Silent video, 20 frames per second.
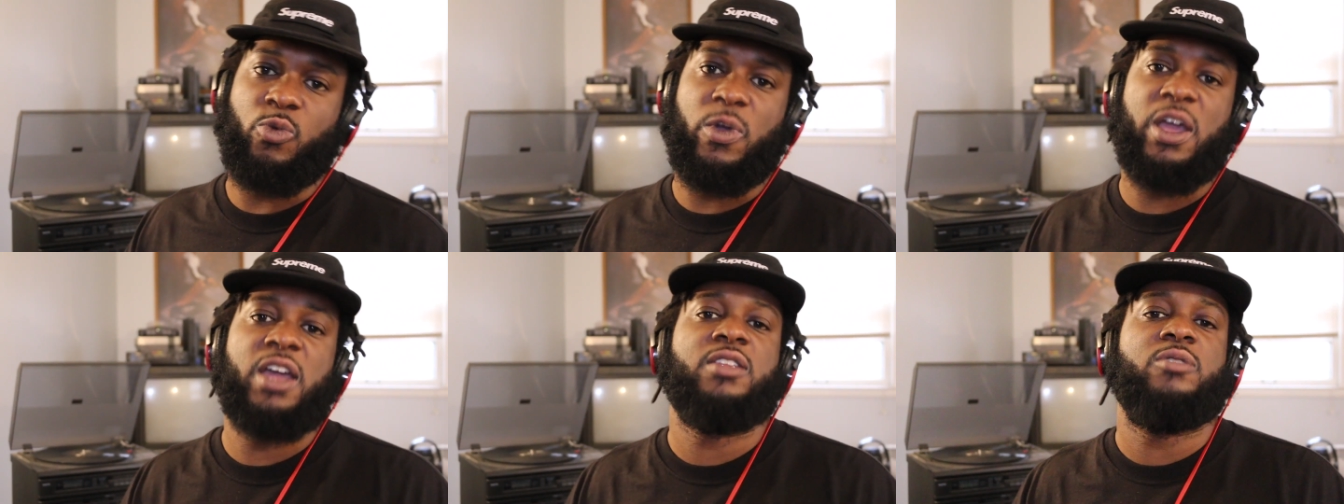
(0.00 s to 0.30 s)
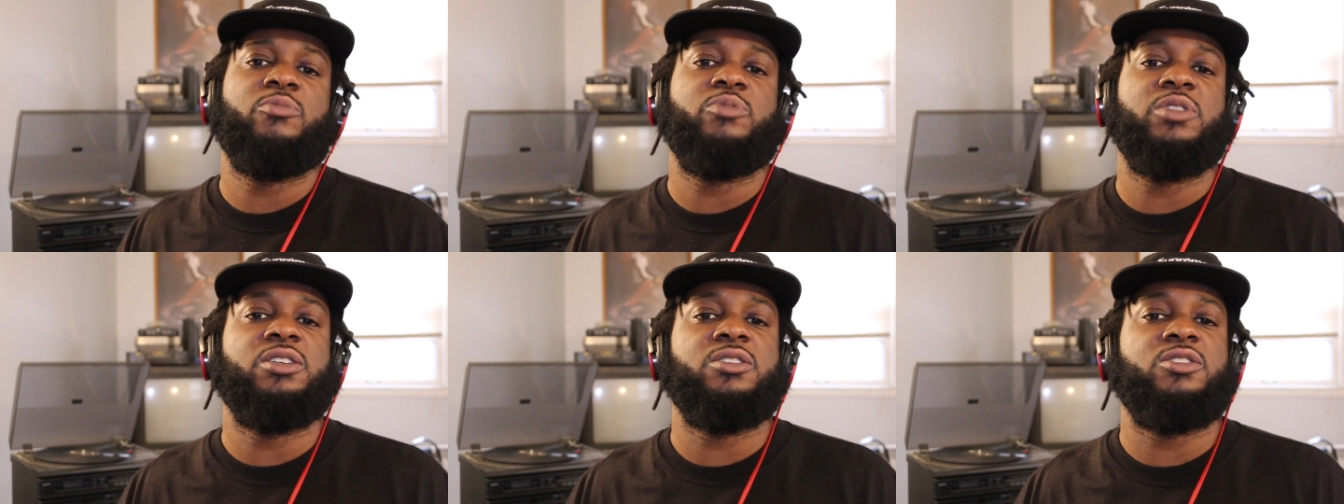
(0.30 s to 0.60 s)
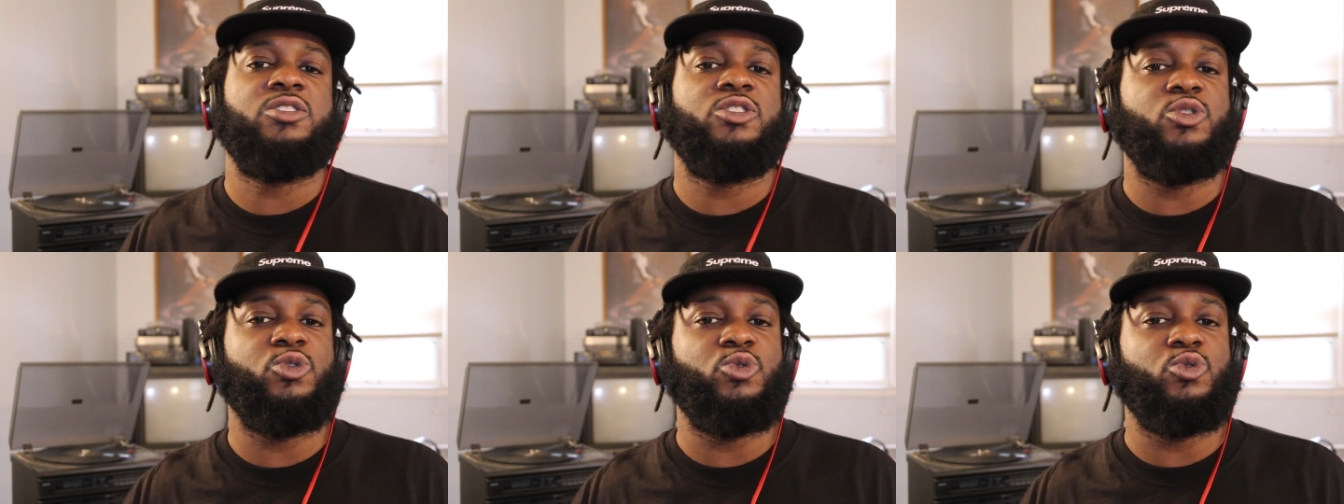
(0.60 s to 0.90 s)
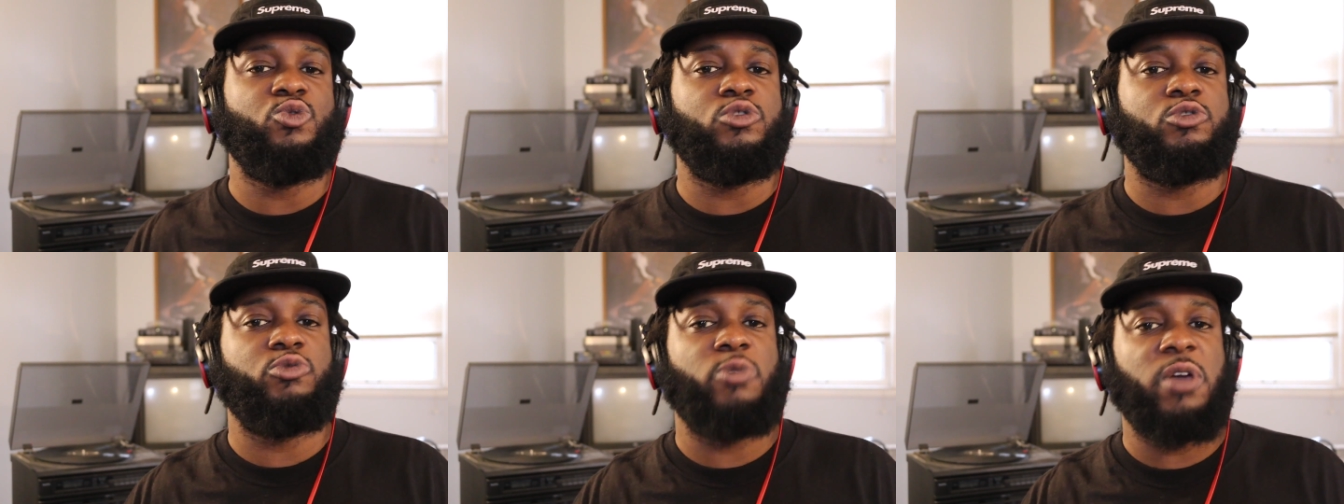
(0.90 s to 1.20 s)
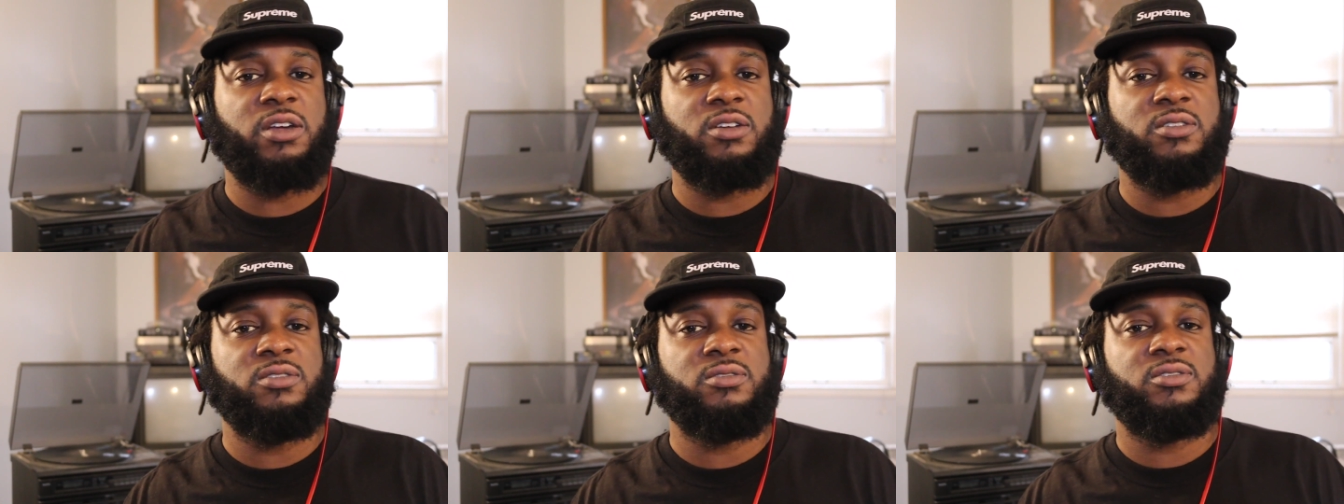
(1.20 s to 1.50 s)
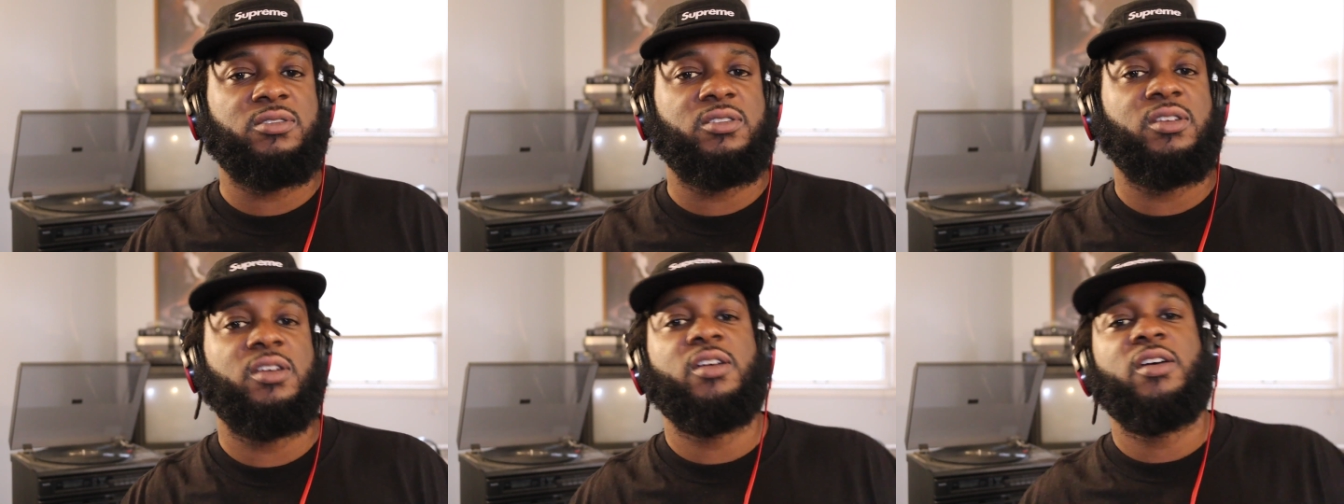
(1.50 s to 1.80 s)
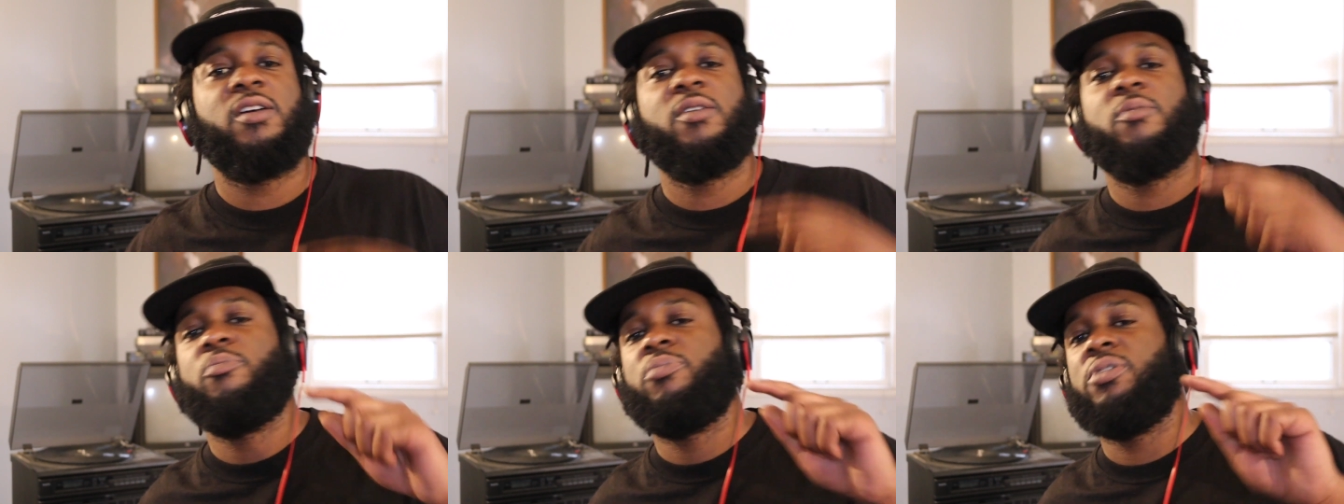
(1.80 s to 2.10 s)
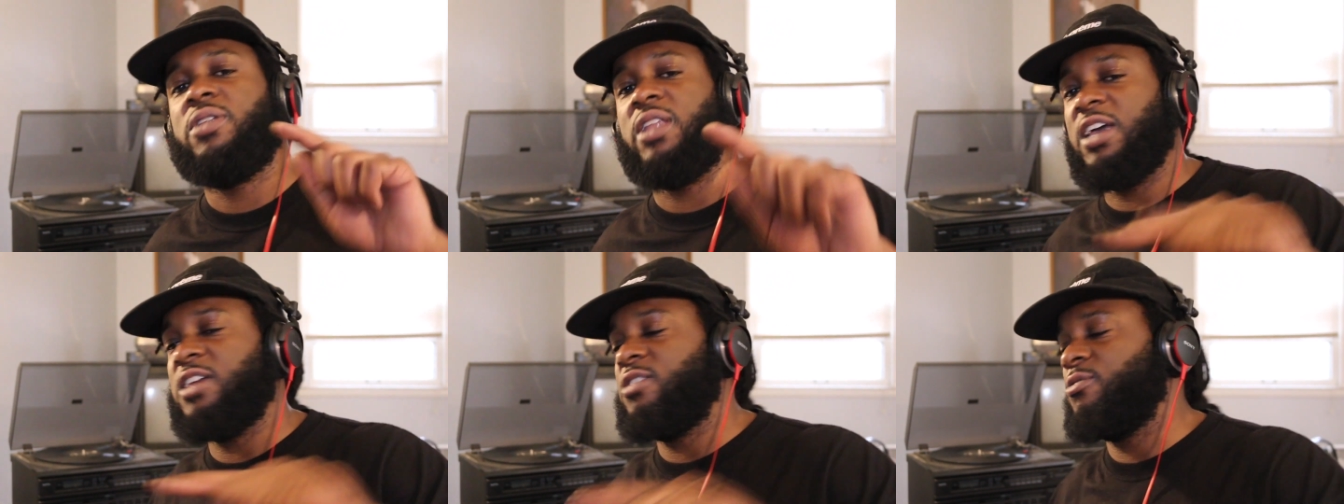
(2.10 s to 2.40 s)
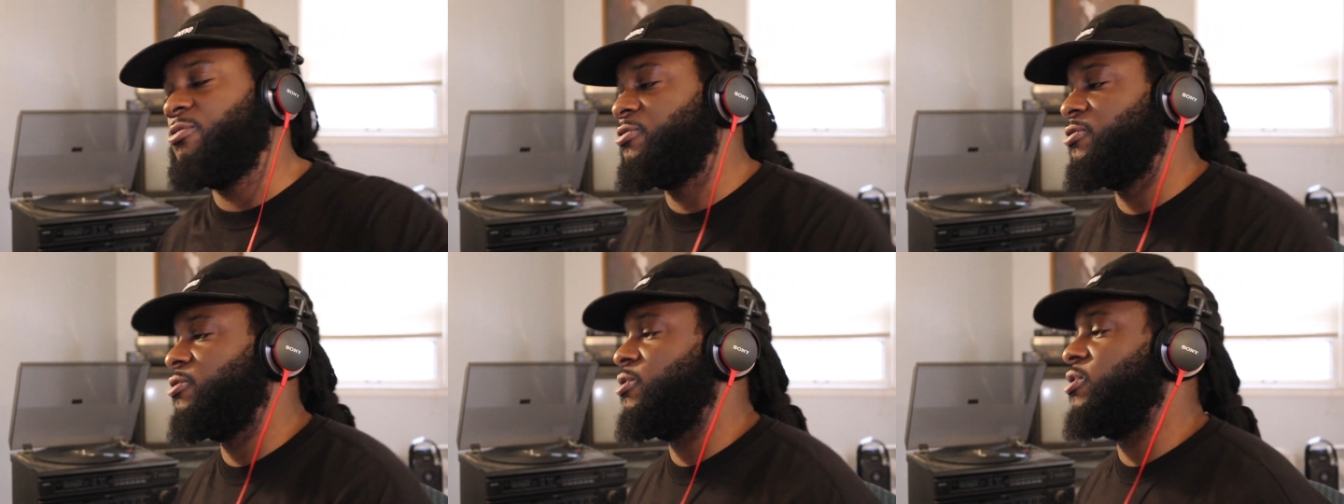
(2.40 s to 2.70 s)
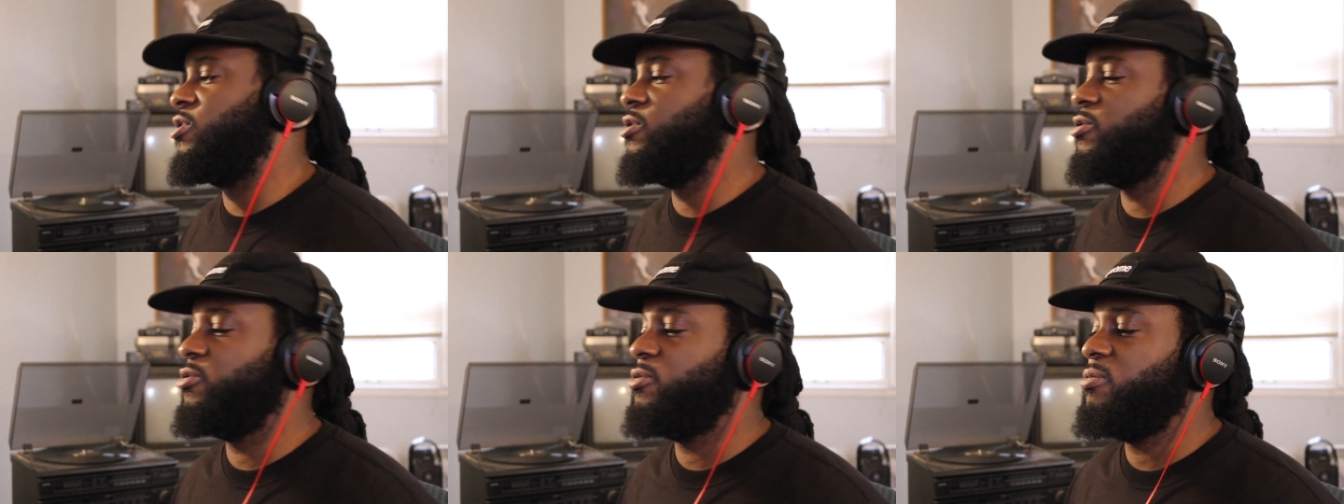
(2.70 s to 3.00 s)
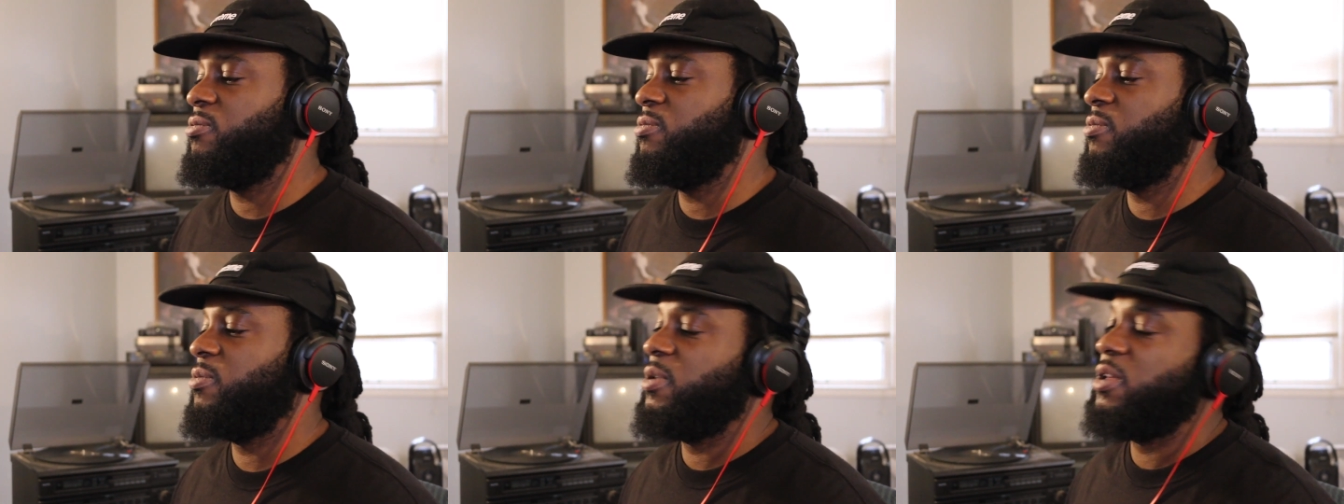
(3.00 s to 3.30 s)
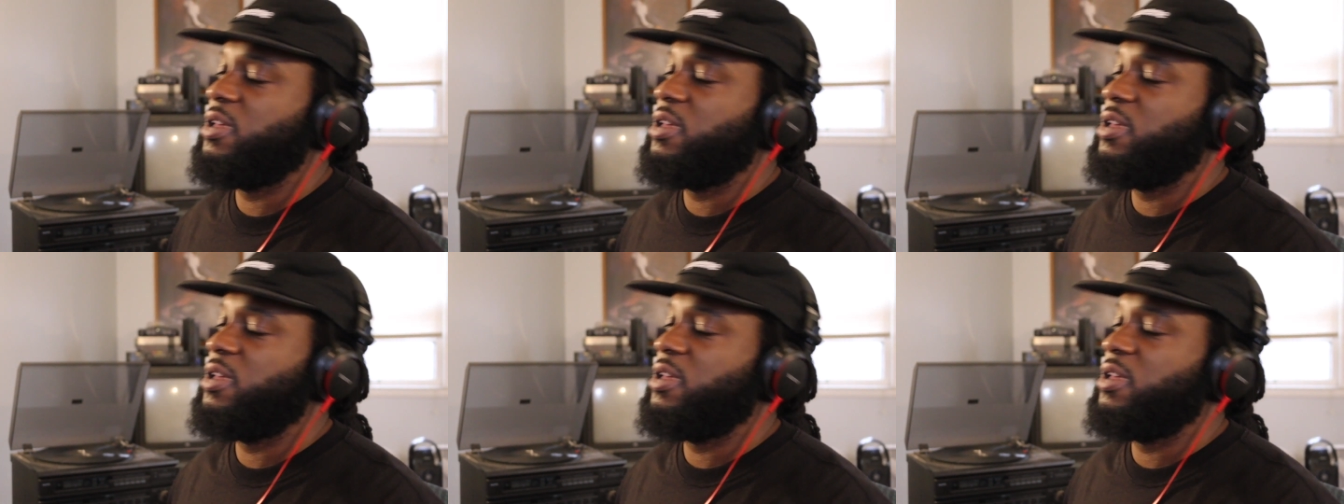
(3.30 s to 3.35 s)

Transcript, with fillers: randomly choose records, play them for you,